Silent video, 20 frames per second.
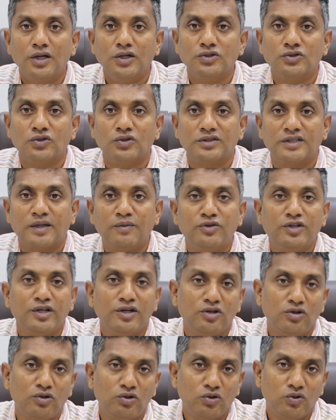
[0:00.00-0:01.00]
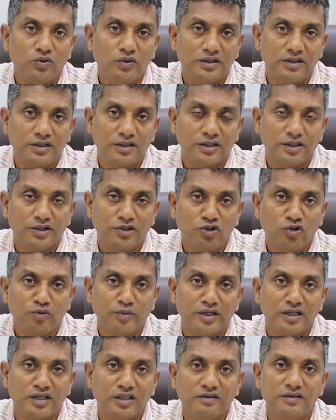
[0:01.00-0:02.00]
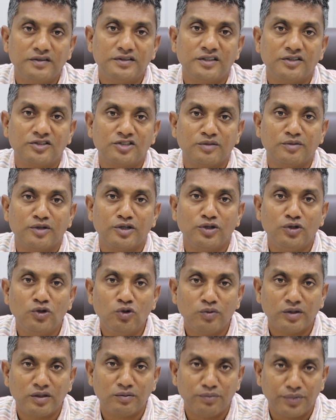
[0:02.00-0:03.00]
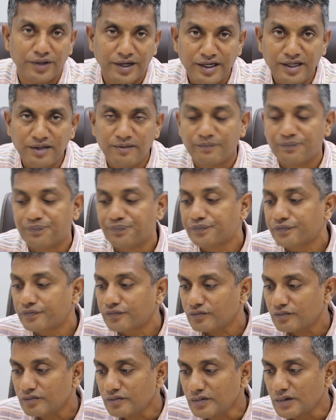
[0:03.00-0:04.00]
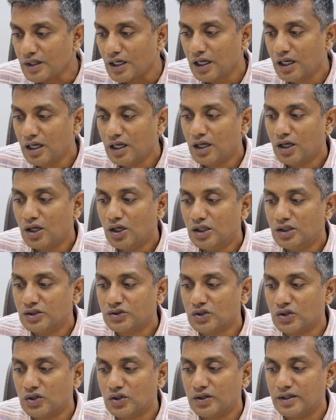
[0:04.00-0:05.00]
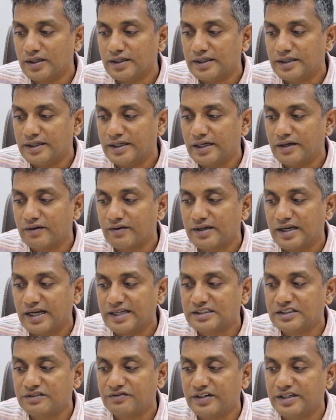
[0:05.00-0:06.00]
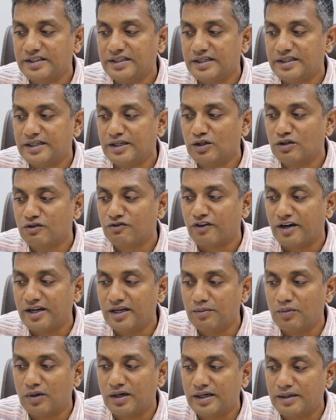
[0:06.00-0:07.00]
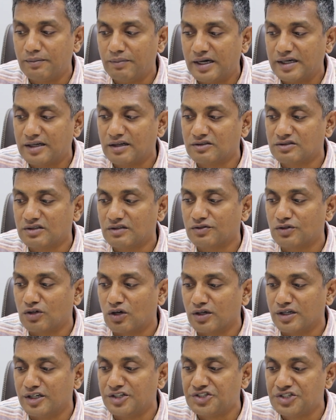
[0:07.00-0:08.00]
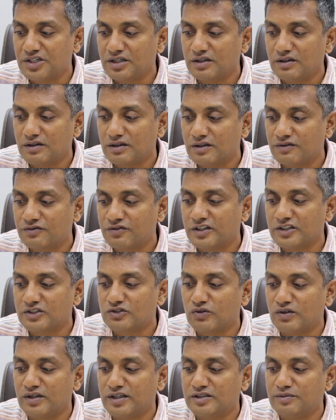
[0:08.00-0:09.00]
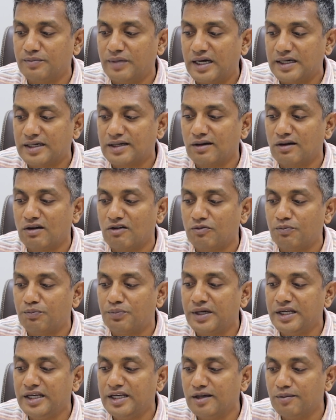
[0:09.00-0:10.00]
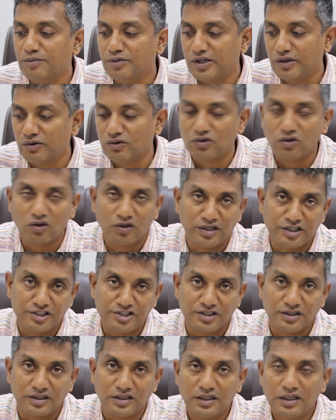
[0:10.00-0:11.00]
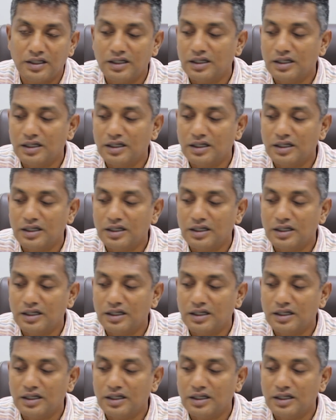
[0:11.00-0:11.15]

So something to do with the human nervous system and human brain. So they have classified that into 5 battles of cognition. The first one is battle of preemptive cognition.